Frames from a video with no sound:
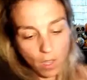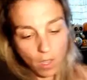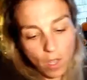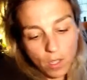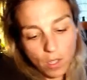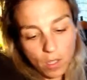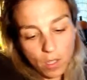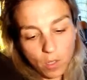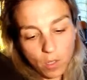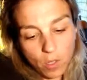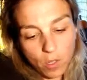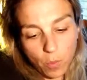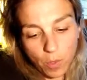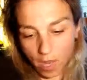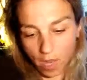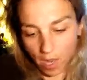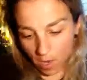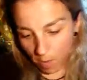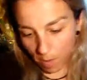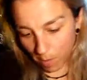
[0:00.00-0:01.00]
So with your
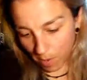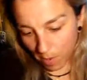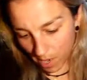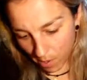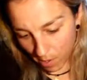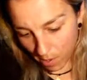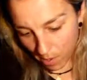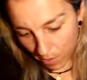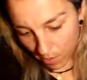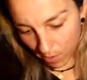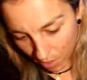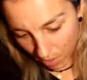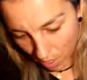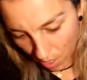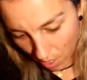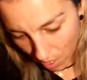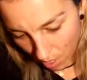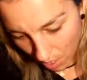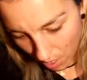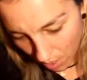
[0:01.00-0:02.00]
higher power,
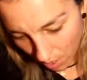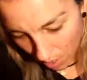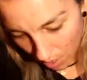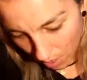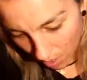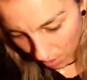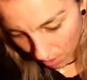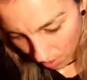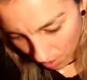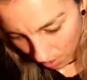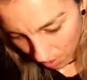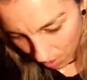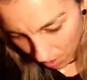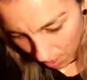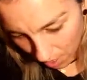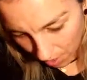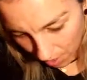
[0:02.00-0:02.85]
this time it's got the